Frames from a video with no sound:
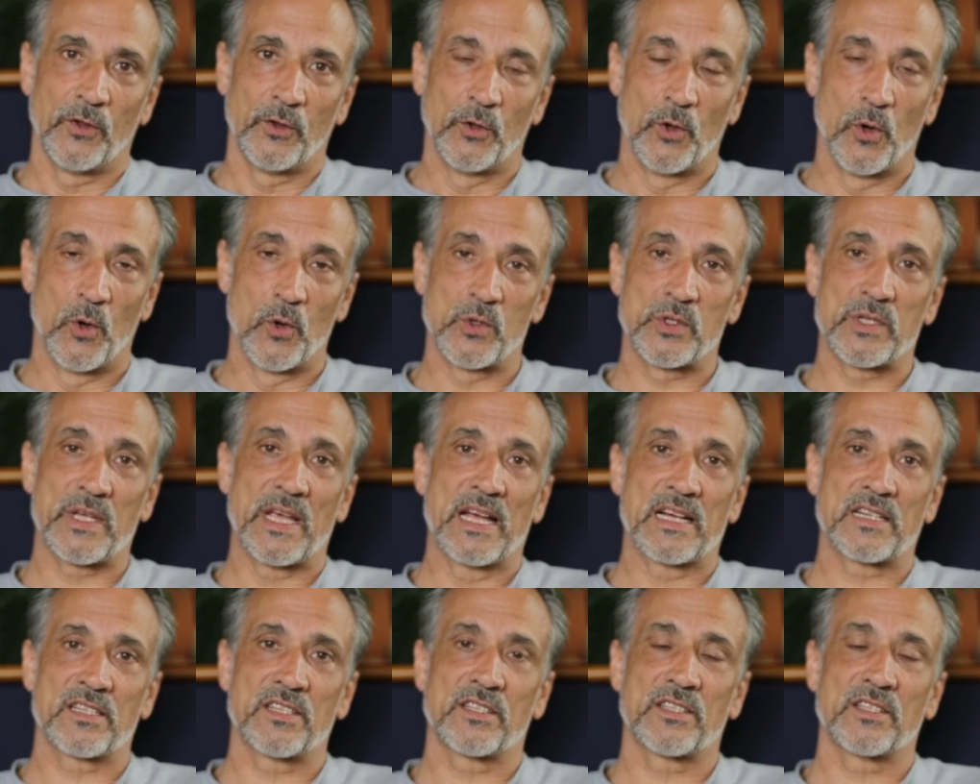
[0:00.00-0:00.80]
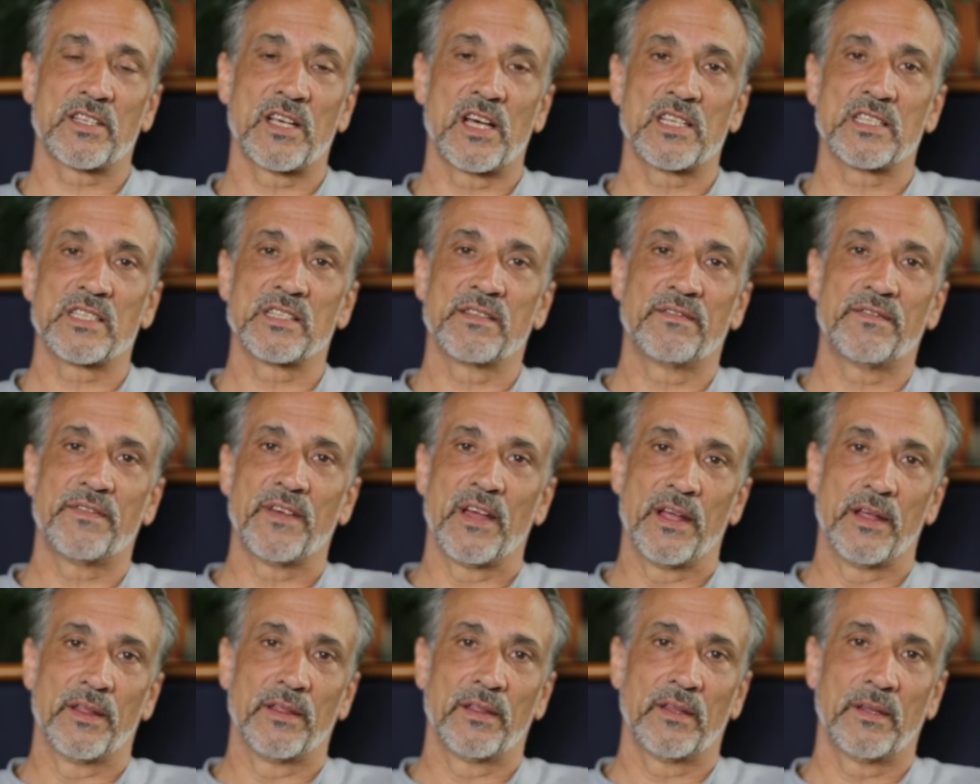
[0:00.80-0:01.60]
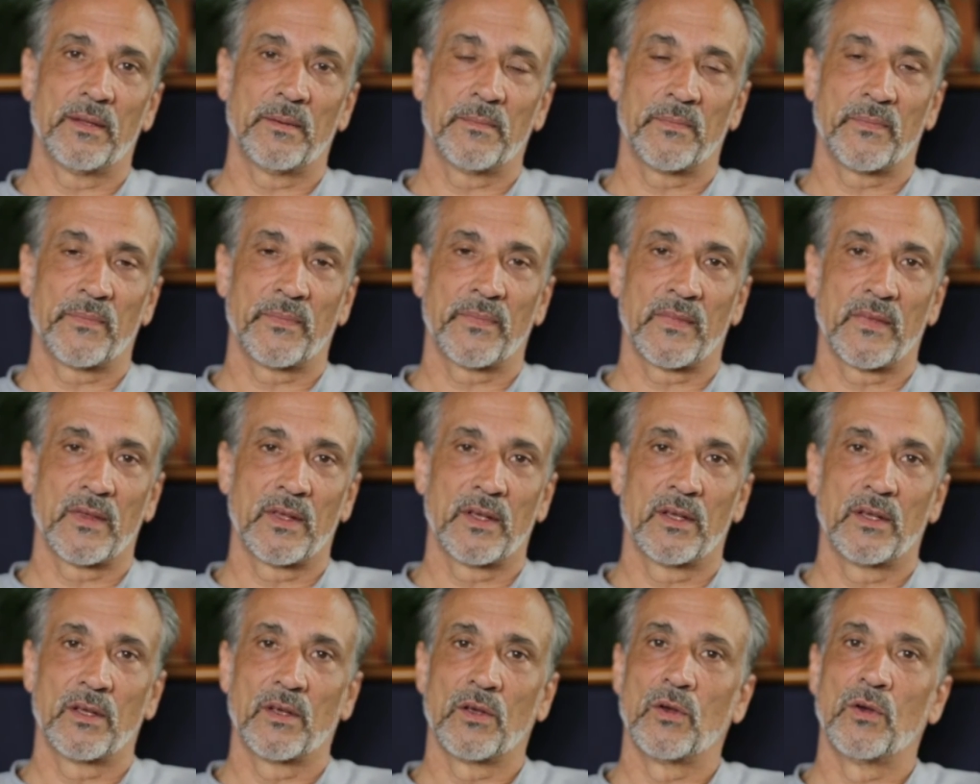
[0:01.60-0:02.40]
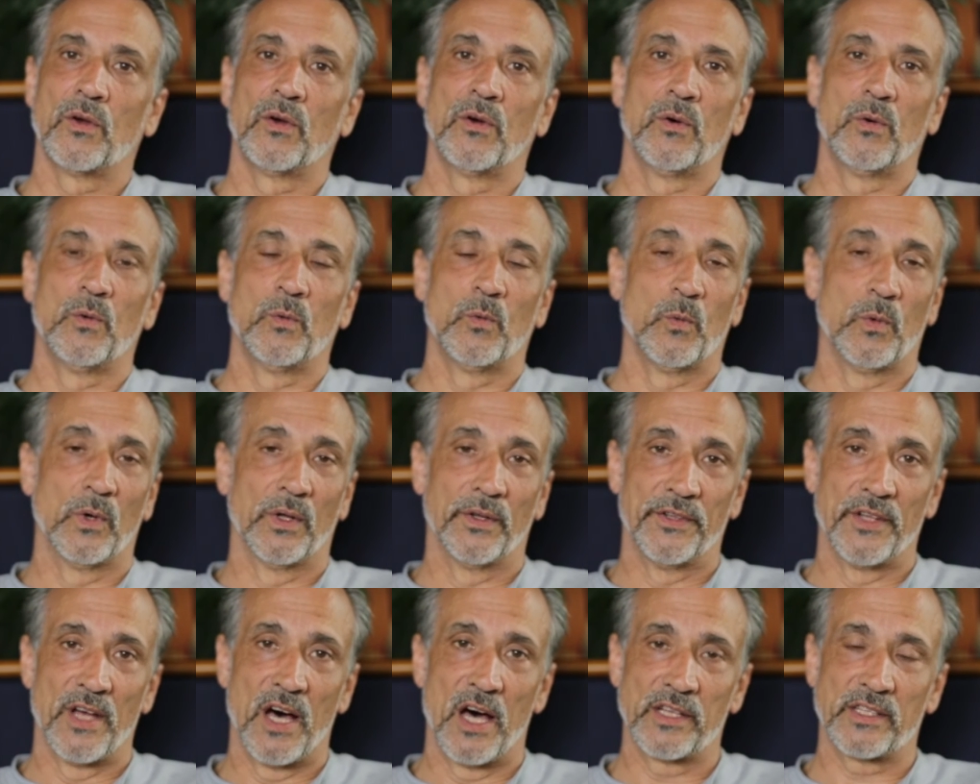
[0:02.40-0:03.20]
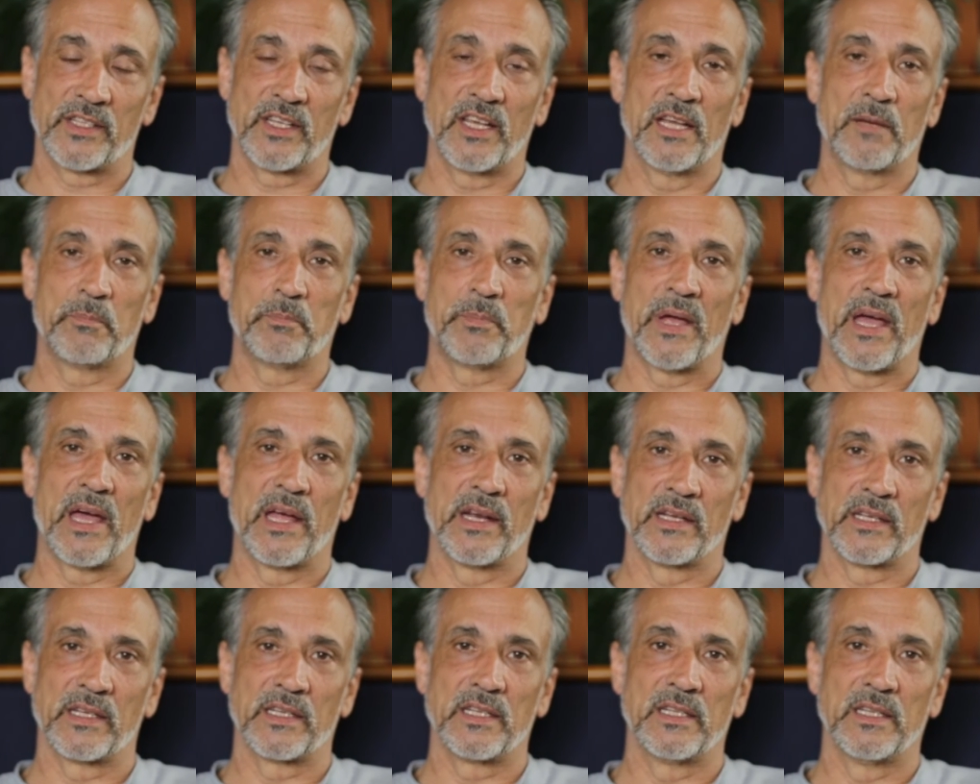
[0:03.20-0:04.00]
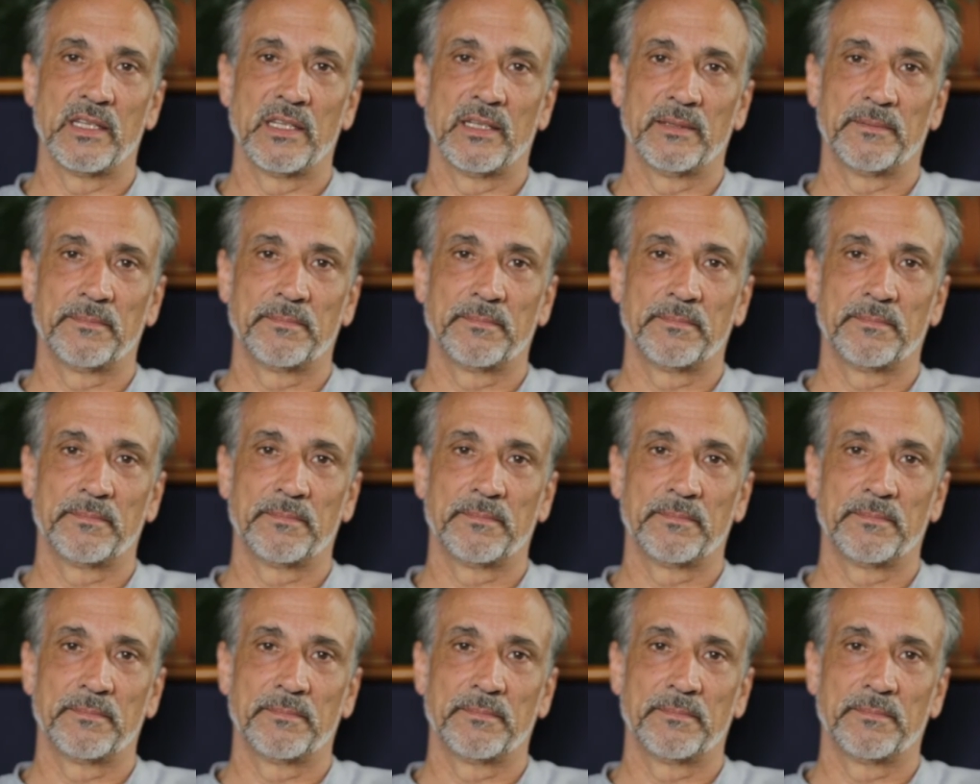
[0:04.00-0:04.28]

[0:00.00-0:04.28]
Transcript: Those exercising faith will not get panicky.